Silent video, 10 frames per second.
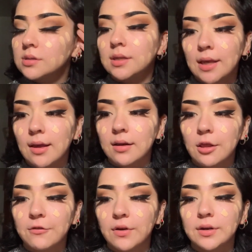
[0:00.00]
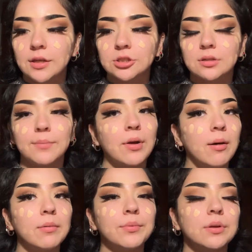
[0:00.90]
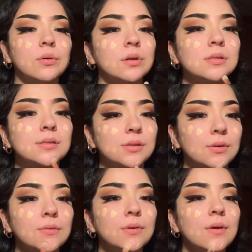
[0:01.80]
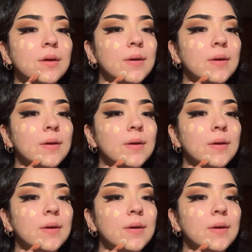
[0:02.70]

to get another foundation. I probably will soon.